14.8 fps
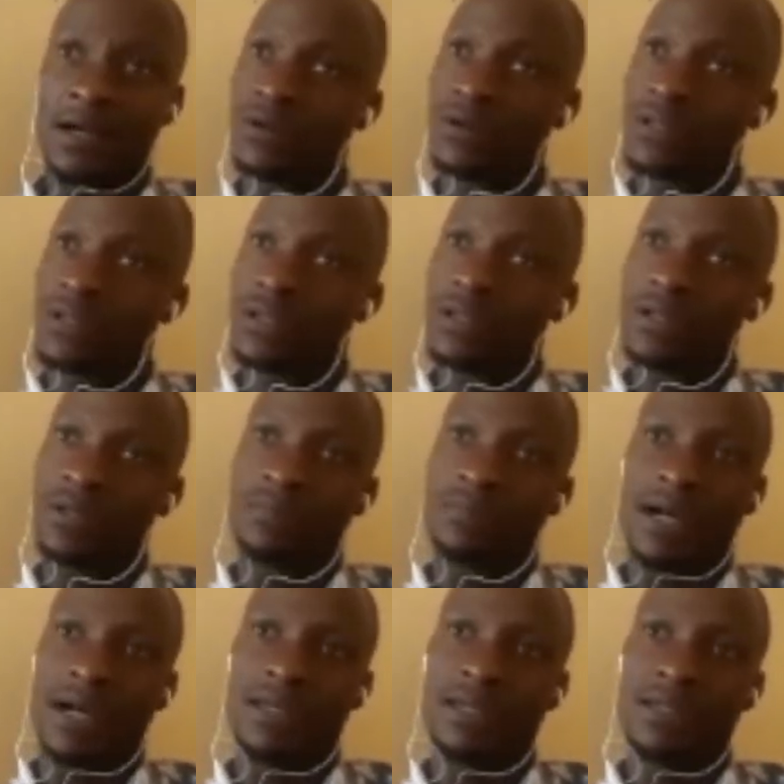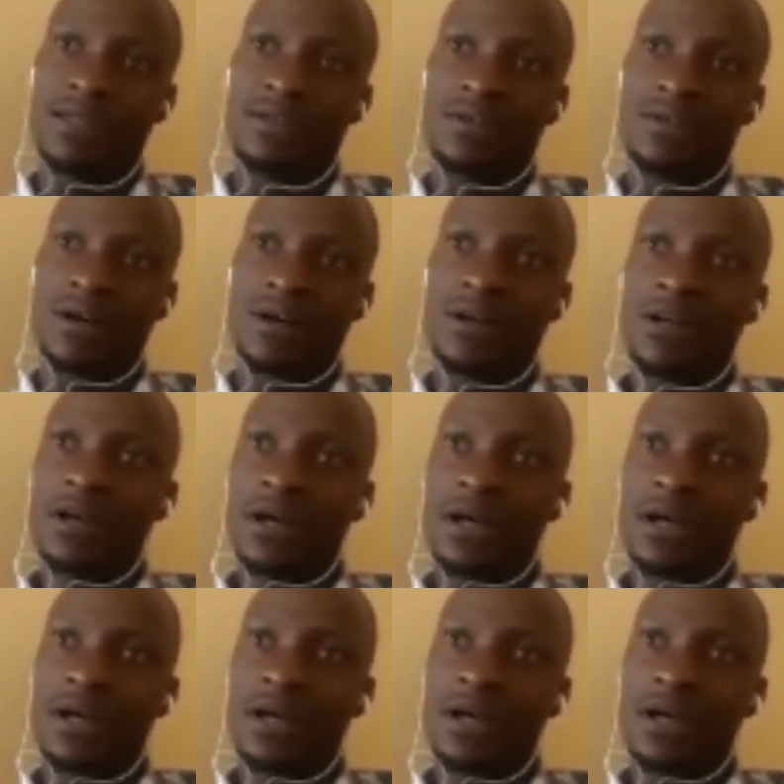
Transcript: I was back in Israel,